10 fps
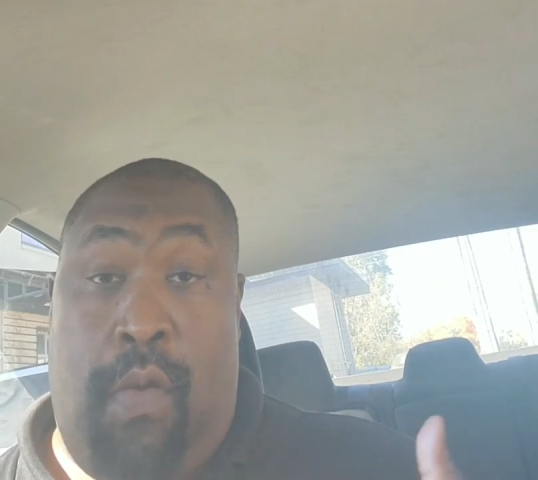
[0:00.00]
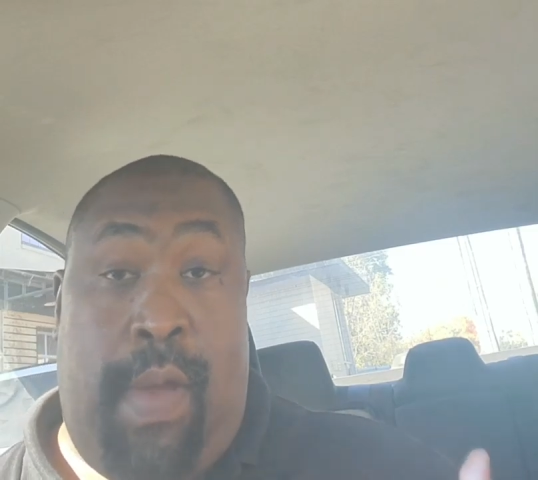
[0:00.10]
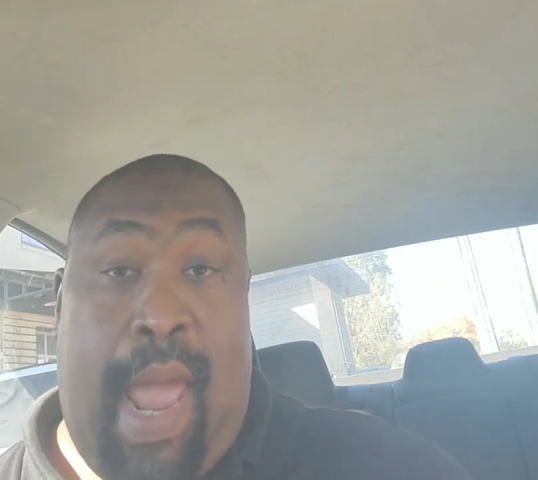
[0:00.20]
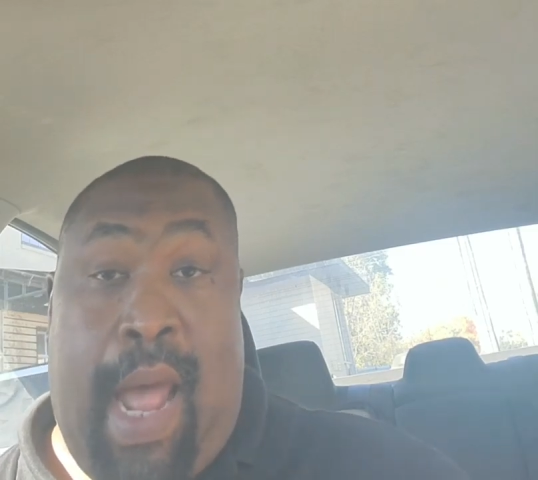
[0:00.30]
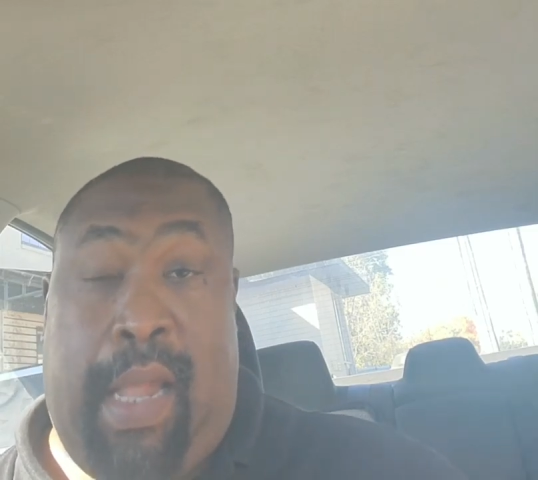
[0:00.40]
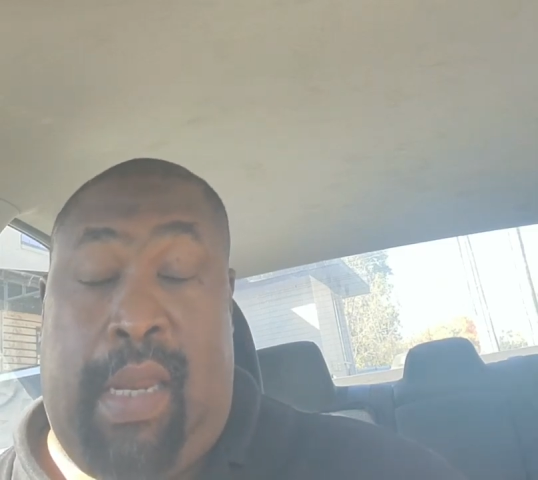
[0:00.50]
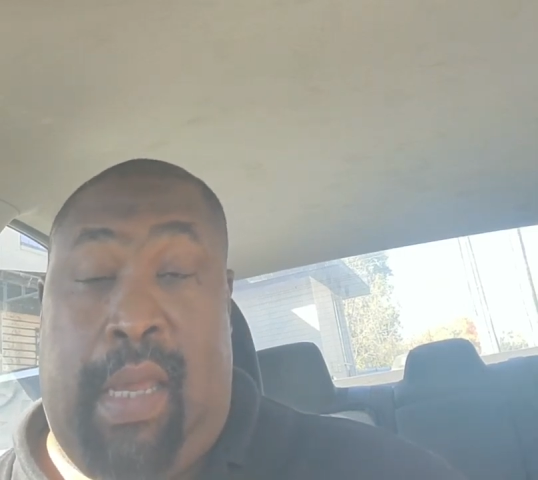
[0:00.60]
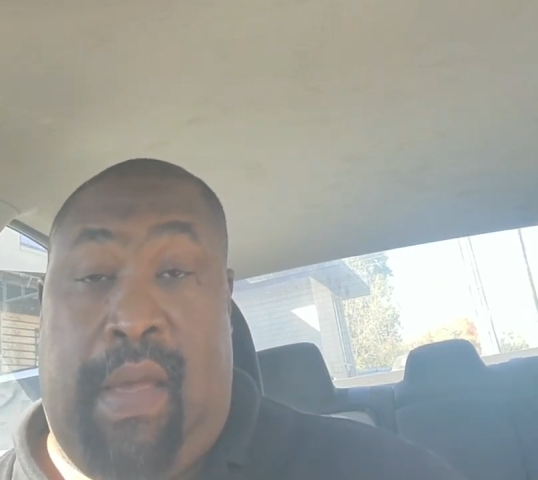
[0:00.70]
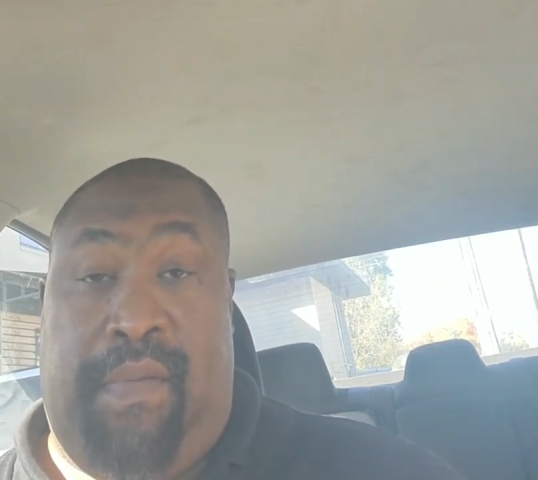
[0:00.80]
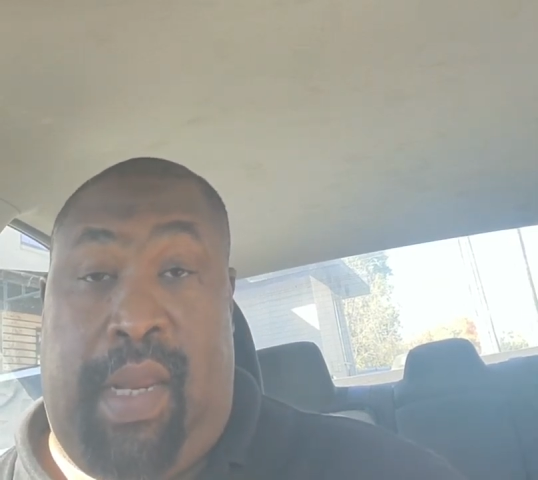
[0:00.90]
the
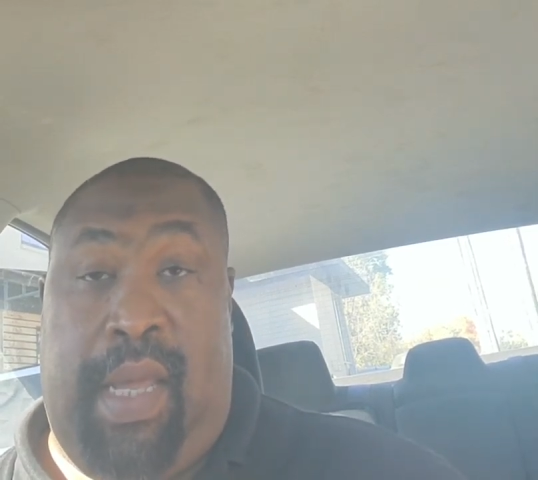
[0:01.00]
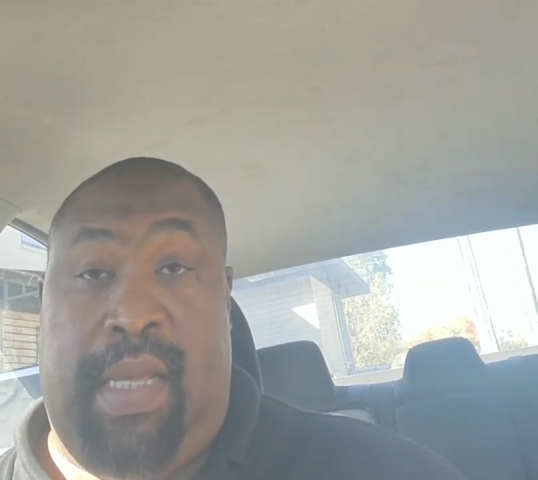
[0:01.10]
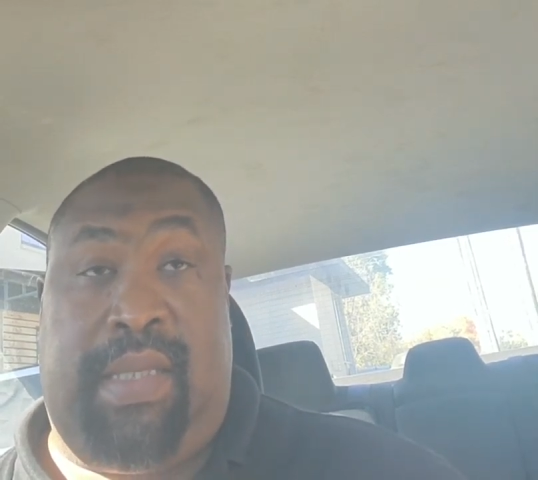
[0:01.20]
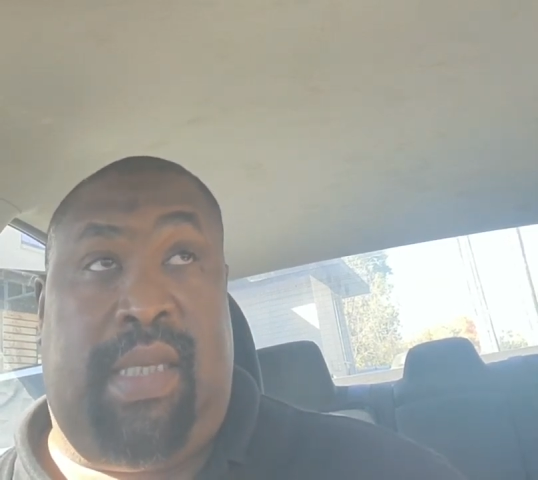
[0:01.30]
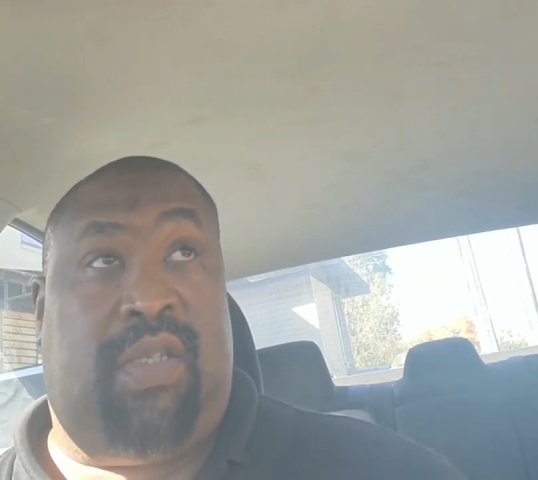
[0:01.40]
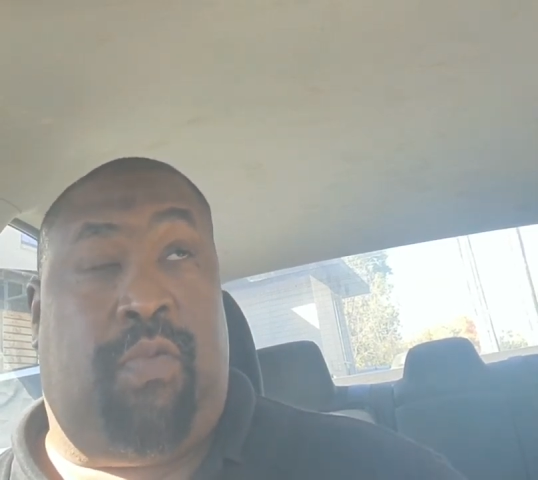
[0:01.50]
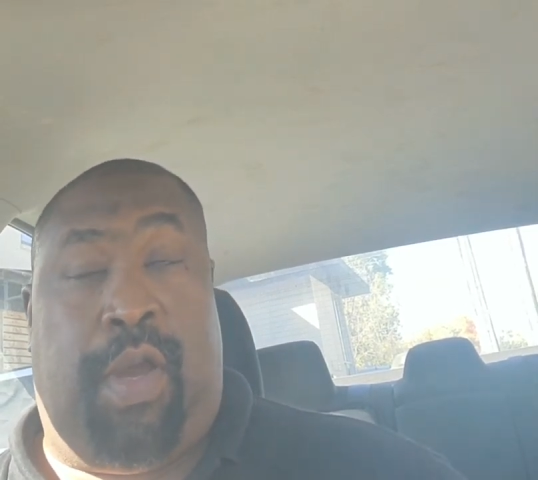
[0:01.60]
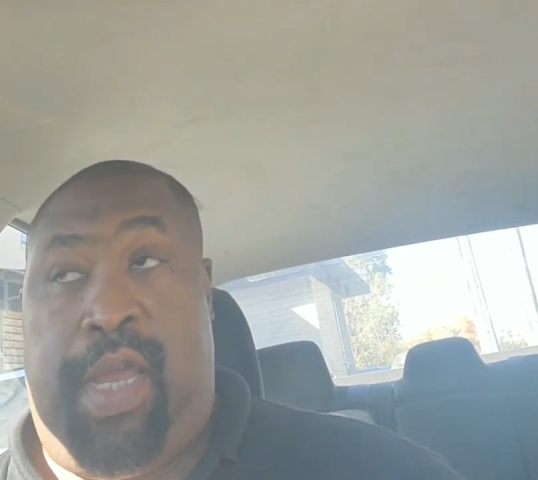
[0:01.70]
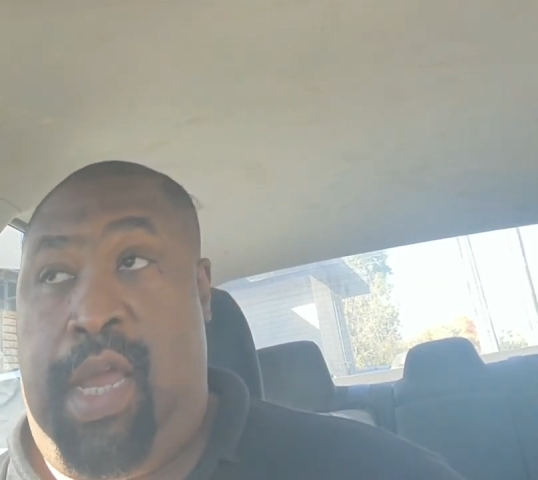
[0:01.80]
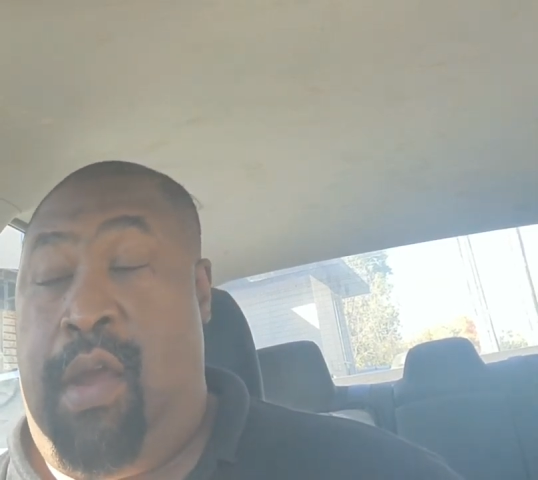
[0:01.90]
reality of it is, is we're
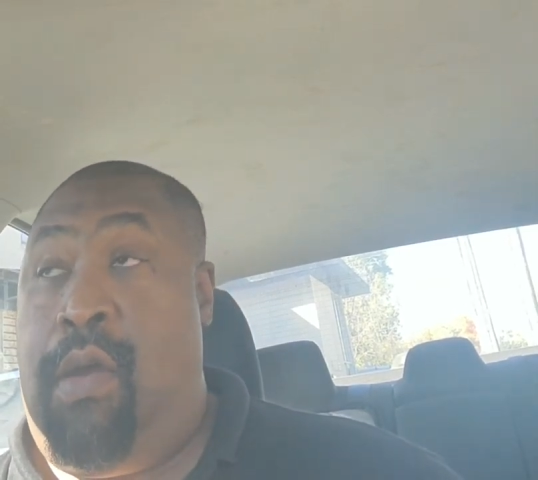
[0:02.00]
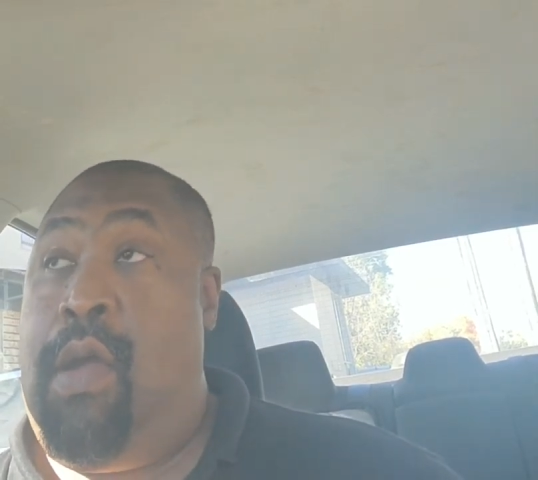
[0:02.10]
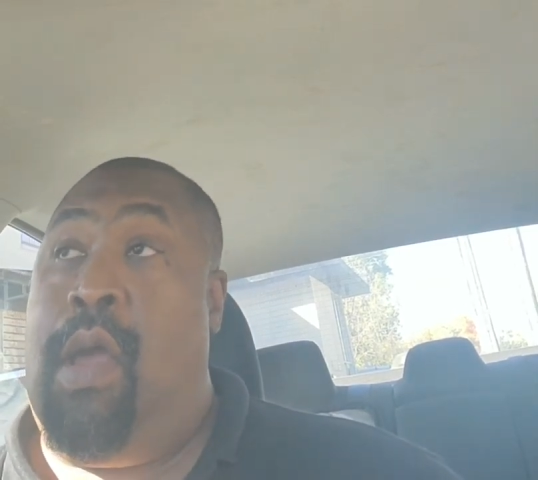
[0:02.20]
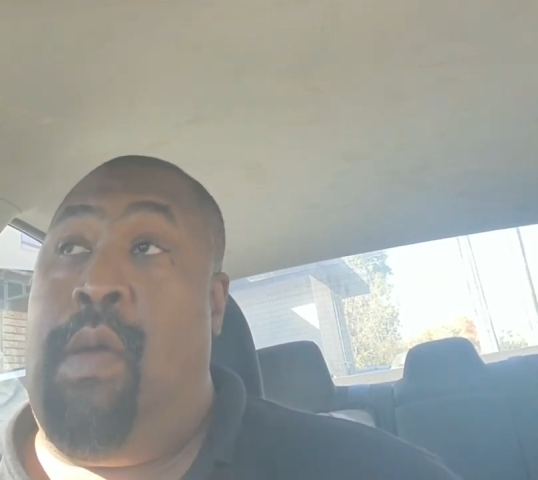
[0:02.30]
here,